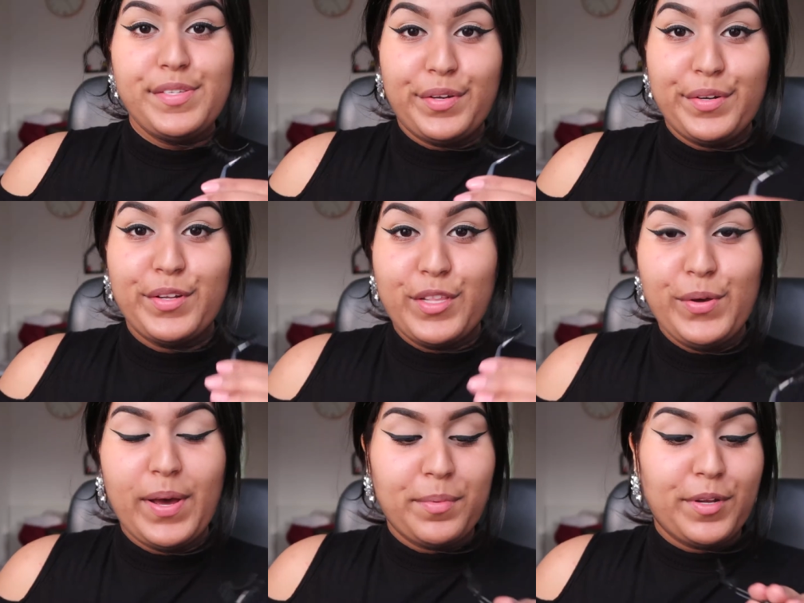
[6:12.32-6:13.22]
So the
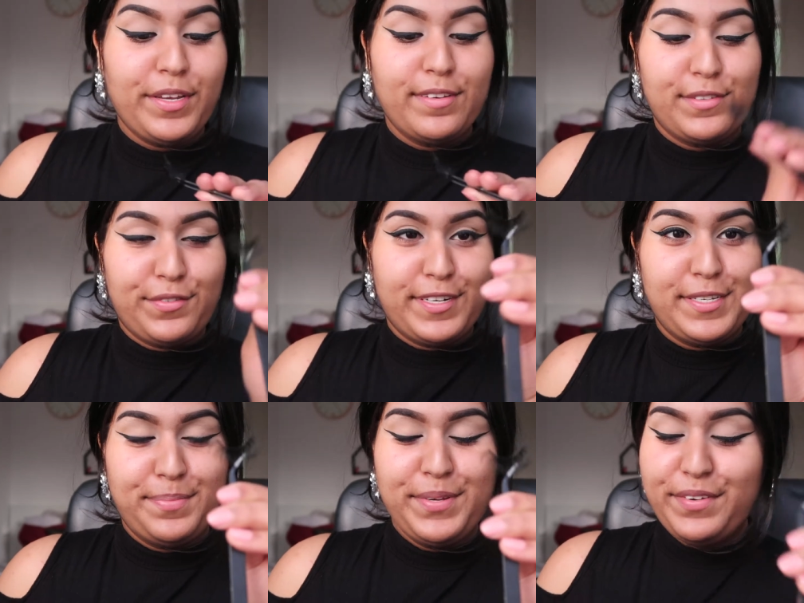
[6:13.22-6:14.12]
glue I'm going to use for
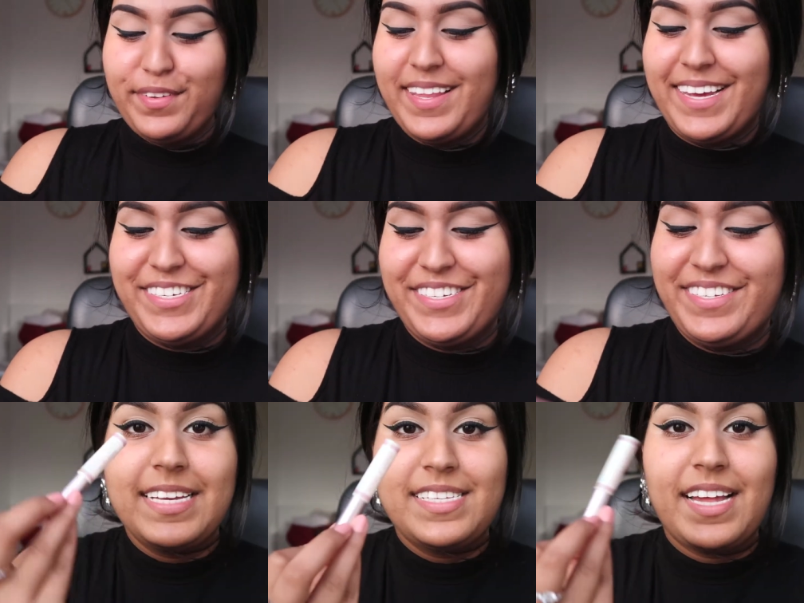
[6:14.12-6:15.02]
these beautiful
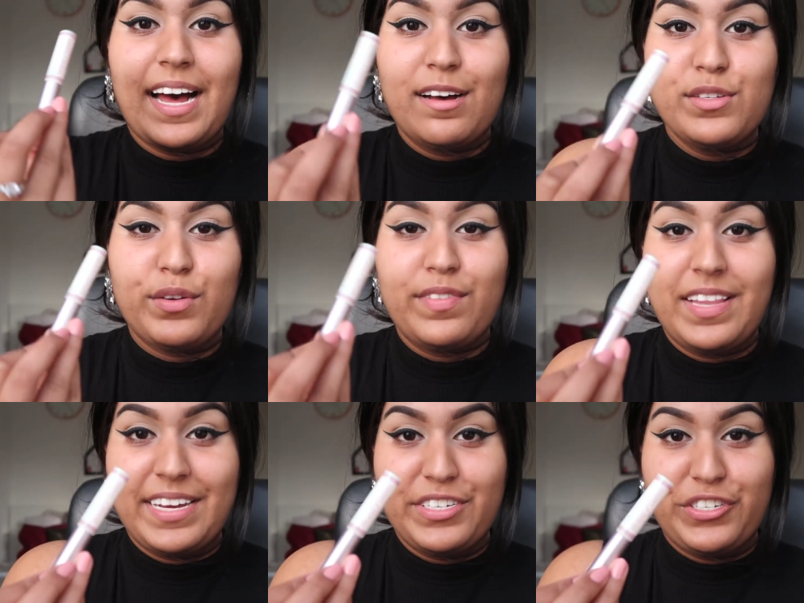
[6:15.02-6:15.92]
lashes is the House of
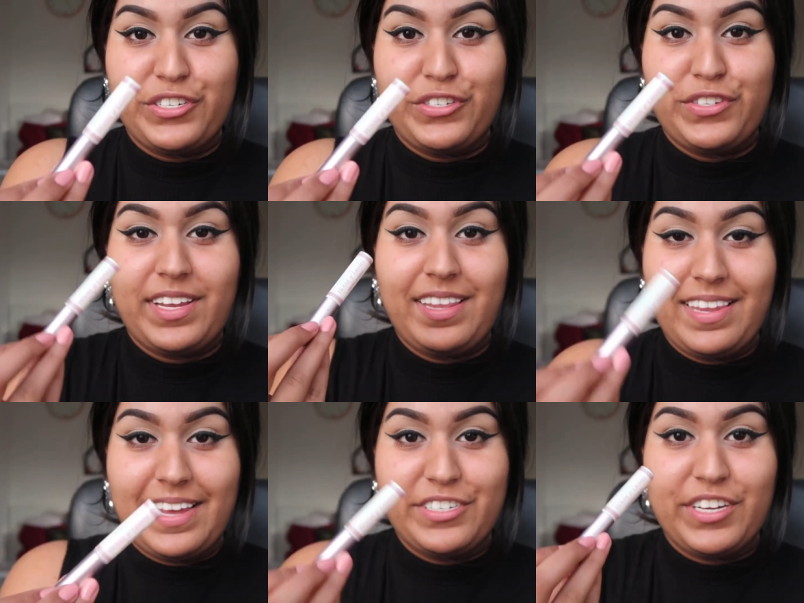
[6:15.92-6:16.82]
Lashes
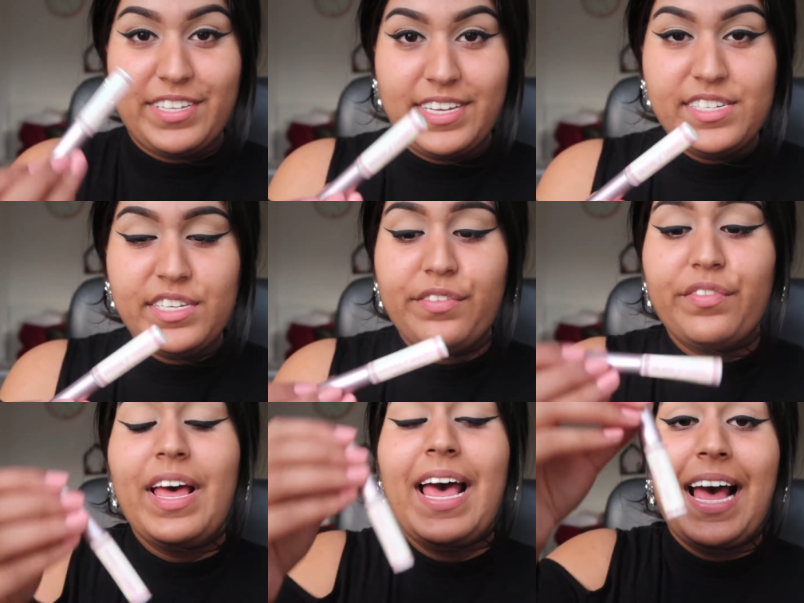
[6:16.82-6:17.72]
Lash Adhesive.
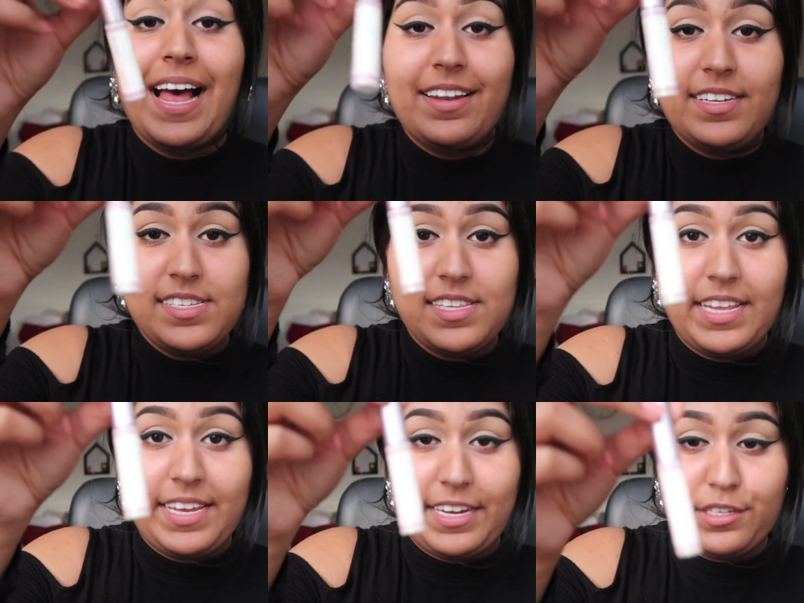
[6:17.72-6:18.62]
And this is
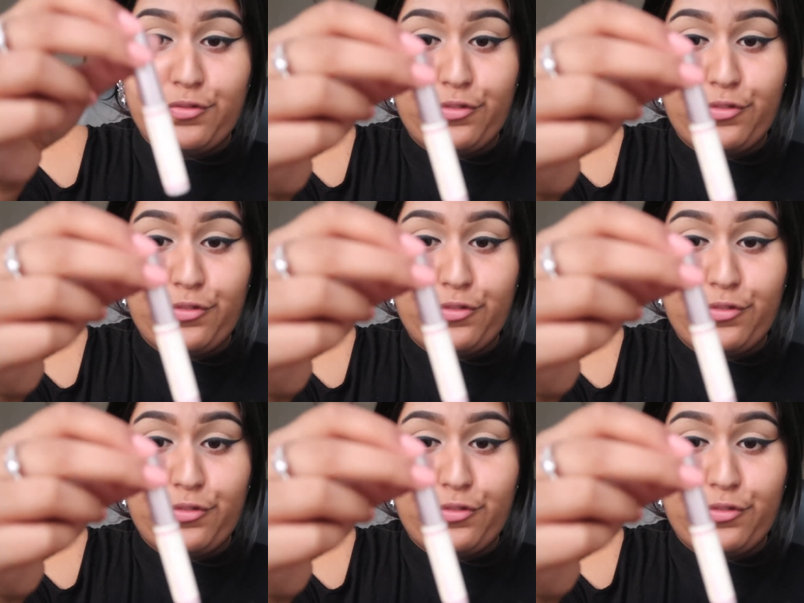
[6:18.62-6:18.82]
latex